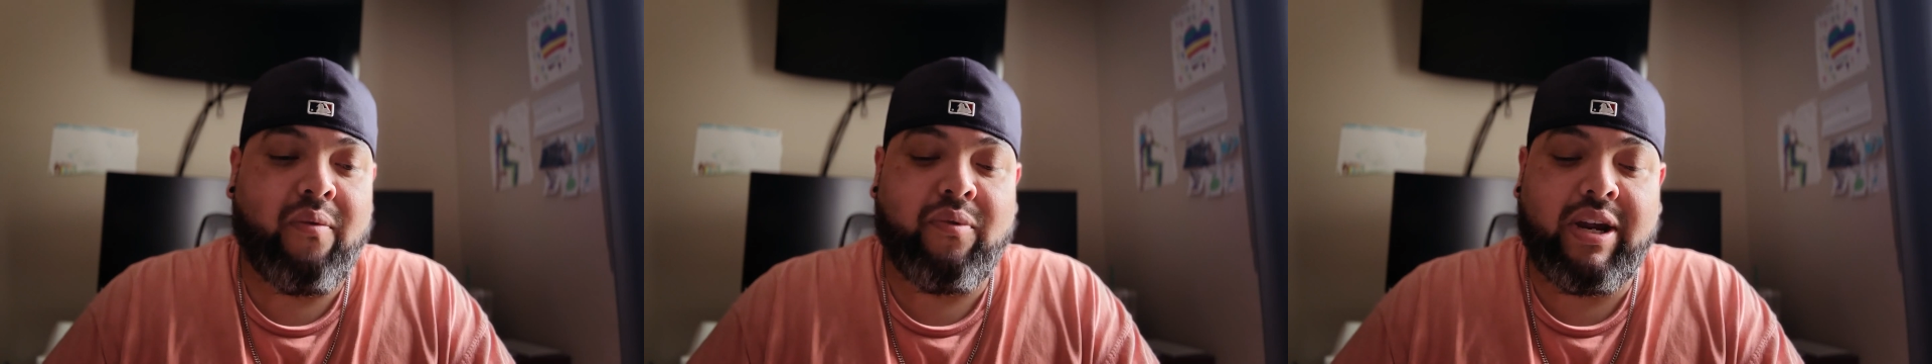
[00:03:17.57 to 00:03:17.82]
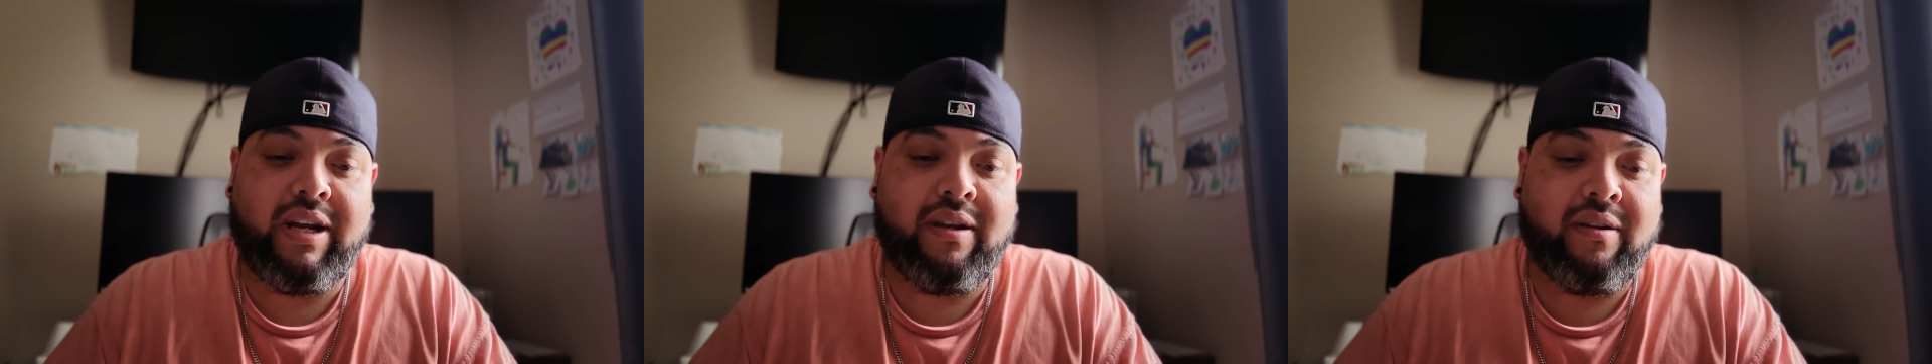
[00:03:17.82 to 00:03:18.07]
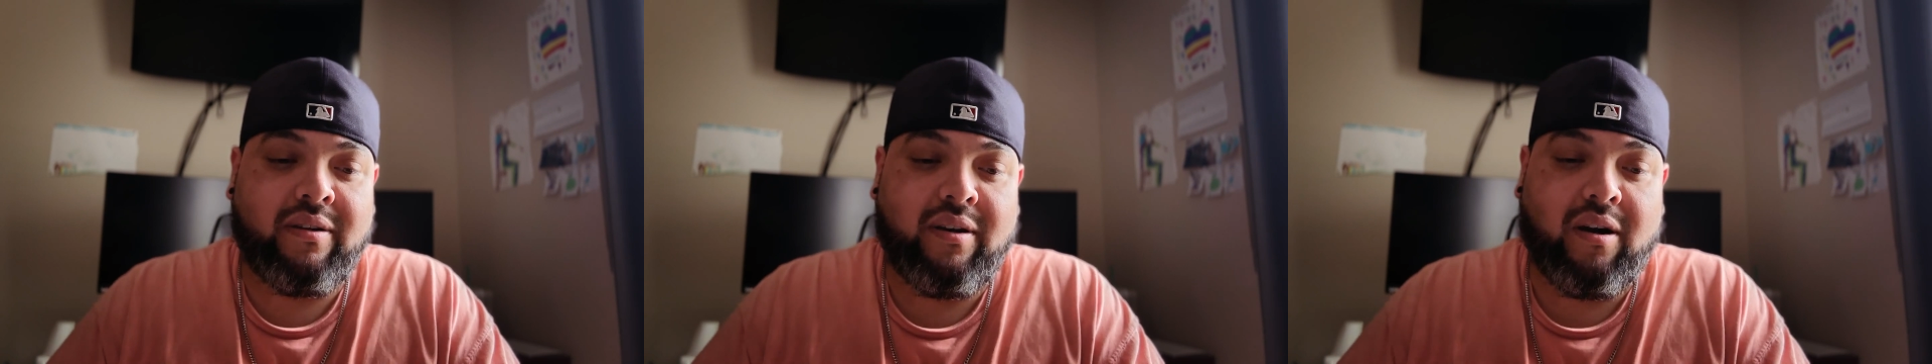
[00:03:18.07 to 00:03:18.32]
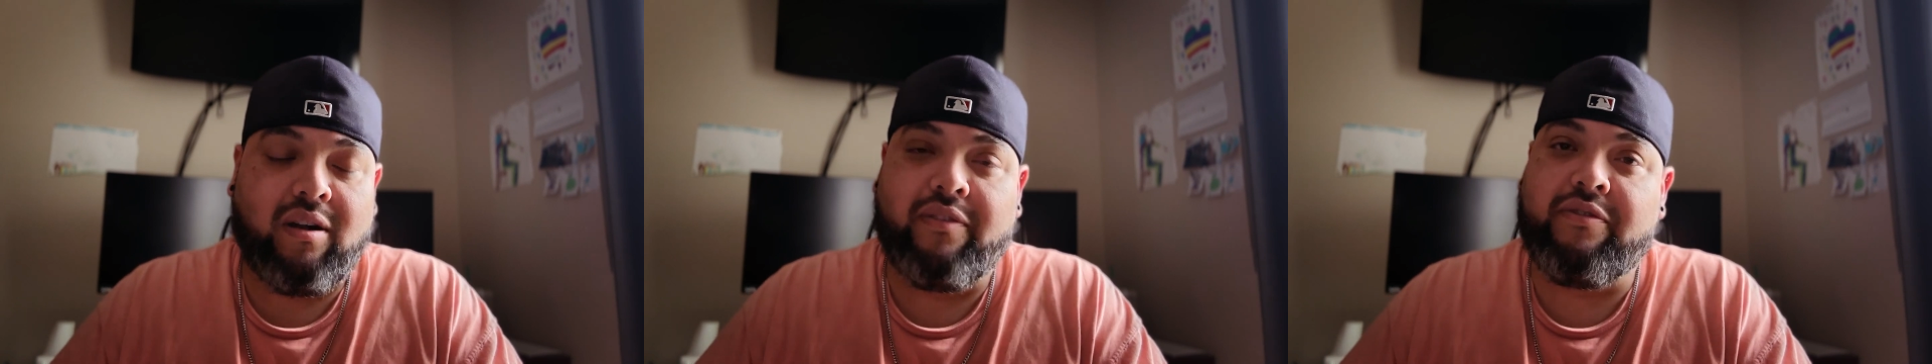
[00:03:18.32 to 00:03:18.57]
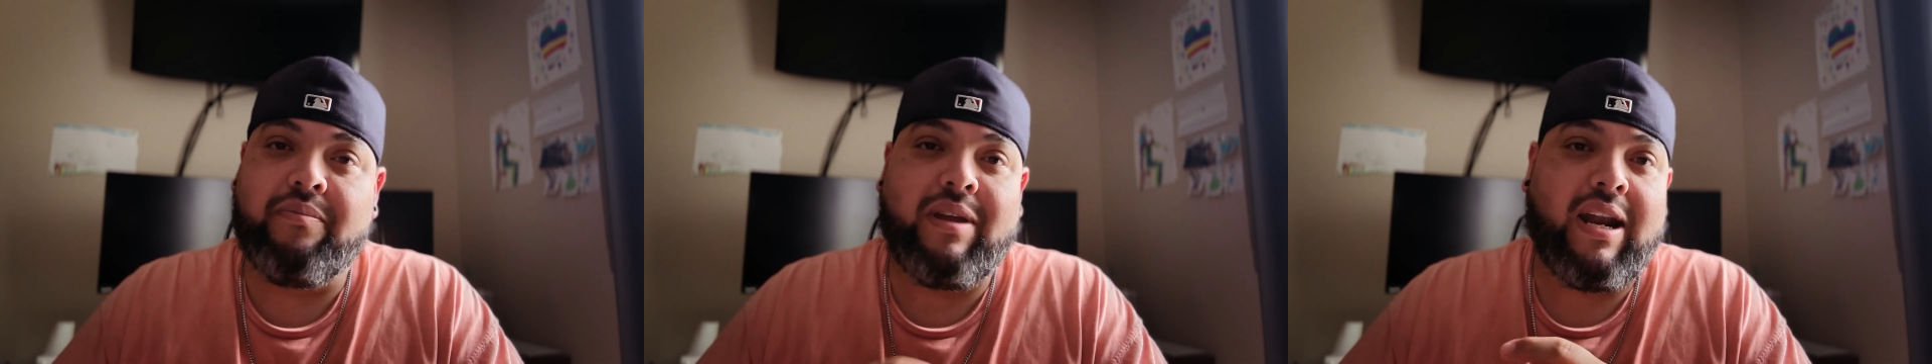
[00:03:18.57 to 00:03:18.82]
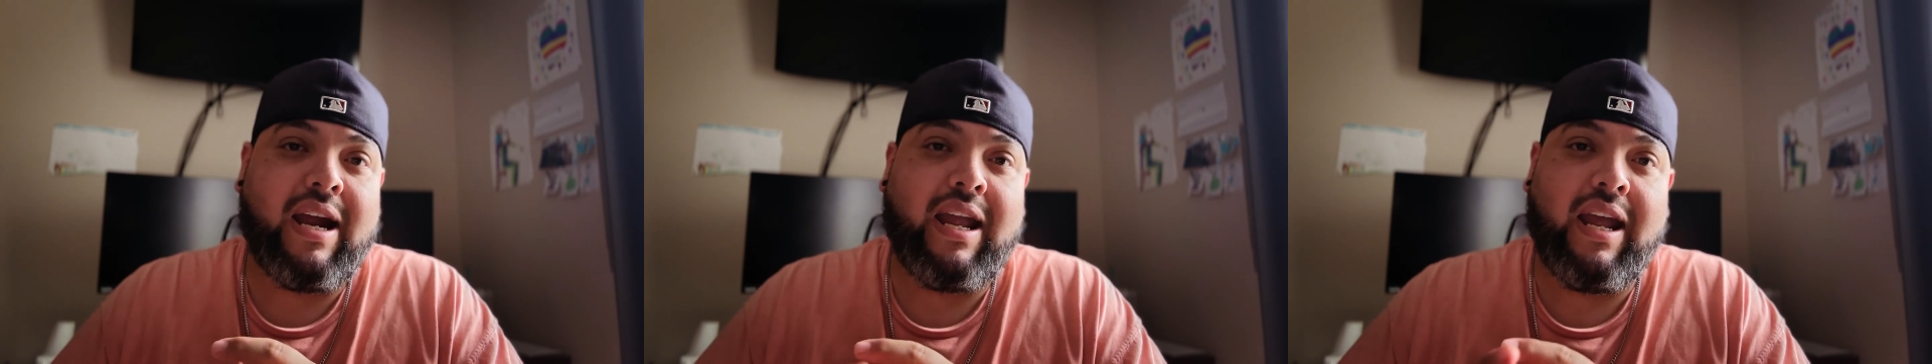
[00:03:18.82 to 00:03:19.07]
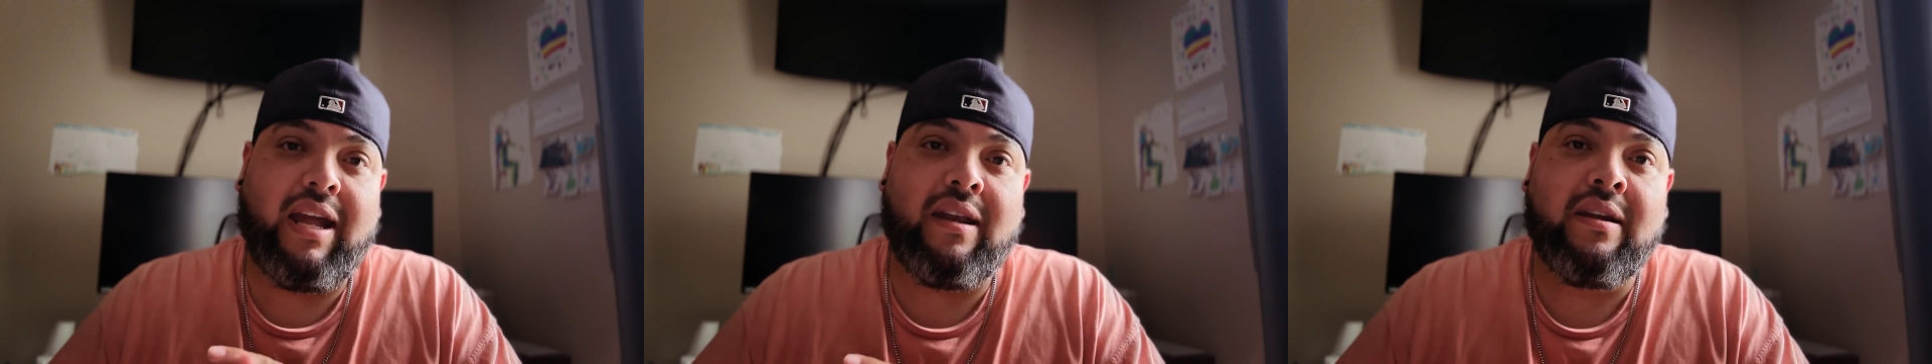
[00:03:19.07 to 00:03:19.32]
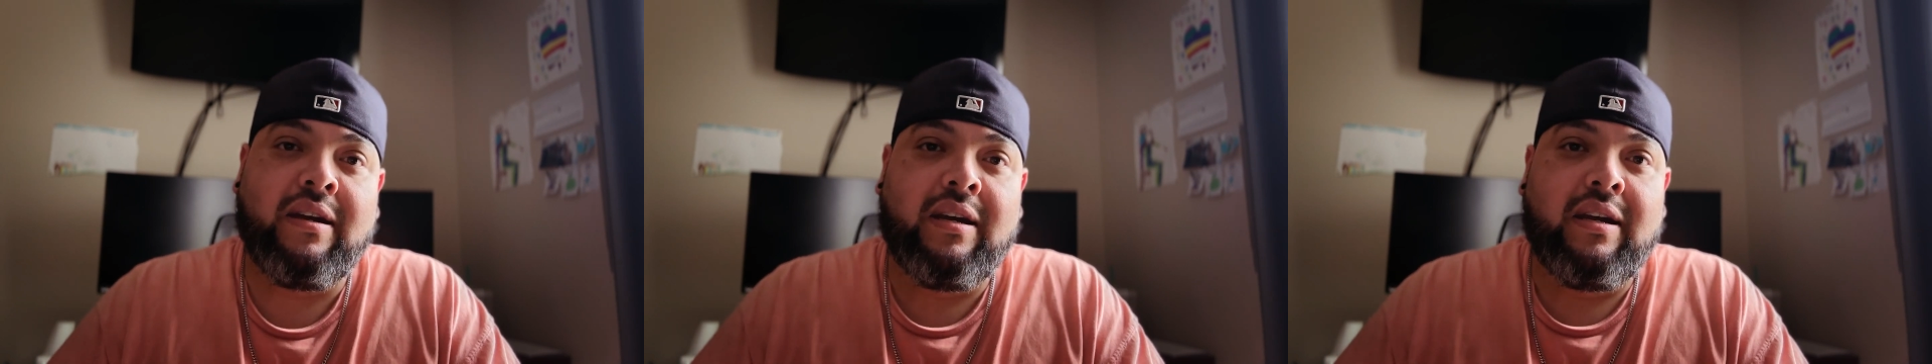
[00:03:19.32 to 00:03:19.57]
read all of them that I can